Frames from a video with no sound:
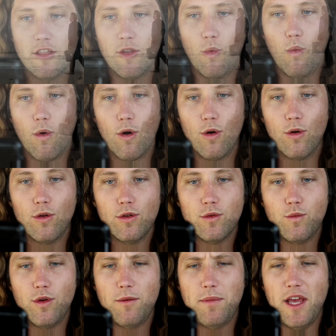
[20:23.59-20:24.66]
the
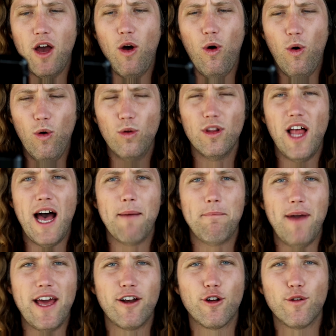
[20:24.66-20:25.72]
world would be a whole
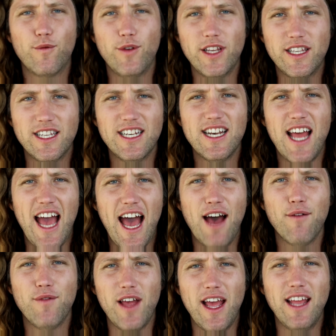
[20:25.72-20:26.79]
lot better if we didn't
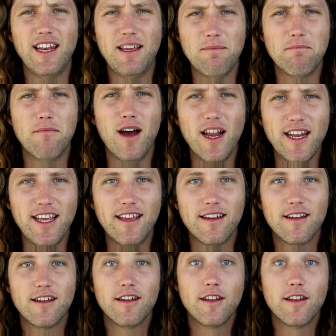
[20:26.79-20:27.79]
have any money.